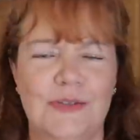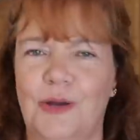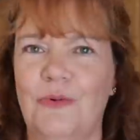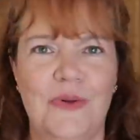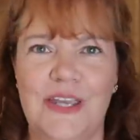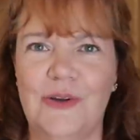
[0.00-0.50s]

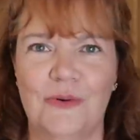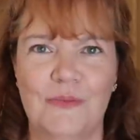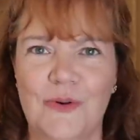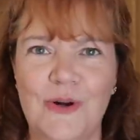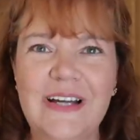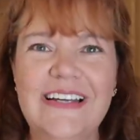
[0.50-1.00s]
know, a week or
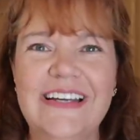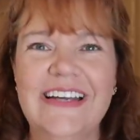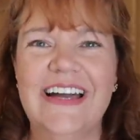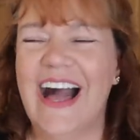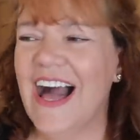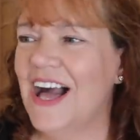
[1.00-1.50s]
more.
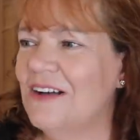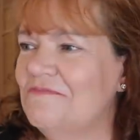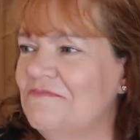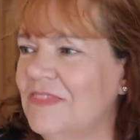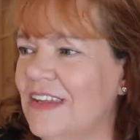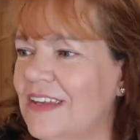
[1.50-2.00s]

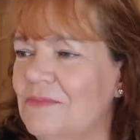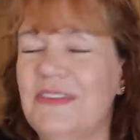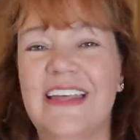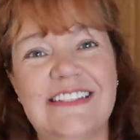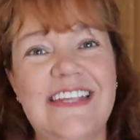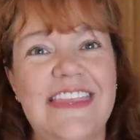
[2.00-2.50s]
But
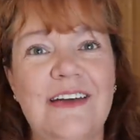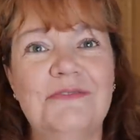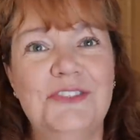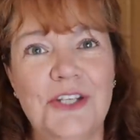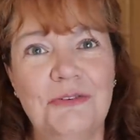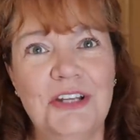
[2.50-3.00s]
that's it. That
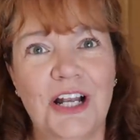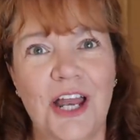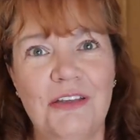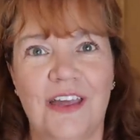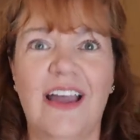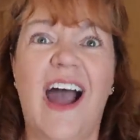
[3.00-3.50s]
was Joanie
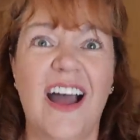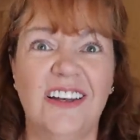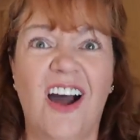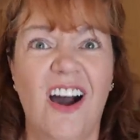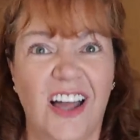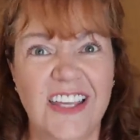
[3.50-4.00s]
Clothing
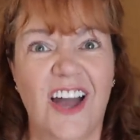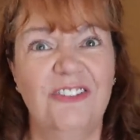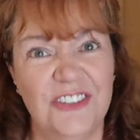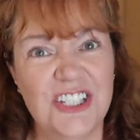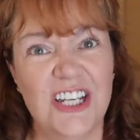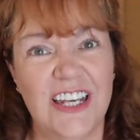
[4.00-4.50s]
and I
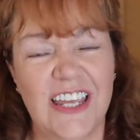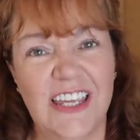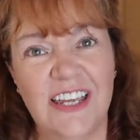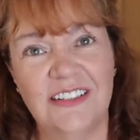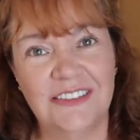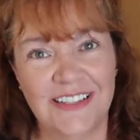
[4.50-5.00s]

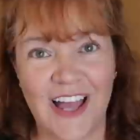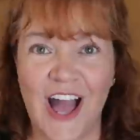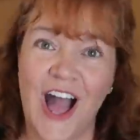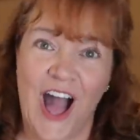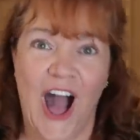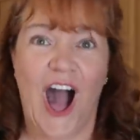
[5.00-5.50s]
officially,
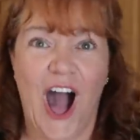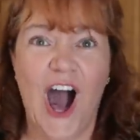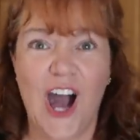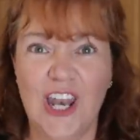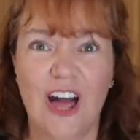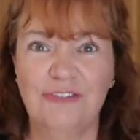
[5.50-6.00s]

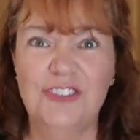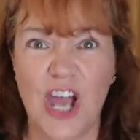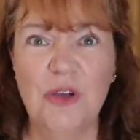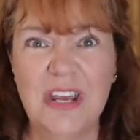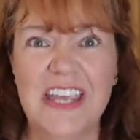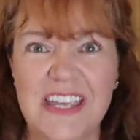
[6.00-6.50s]
I love
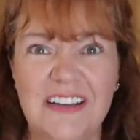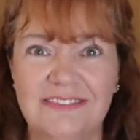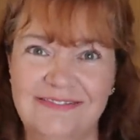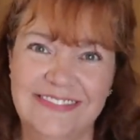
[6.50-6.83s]
Joanie.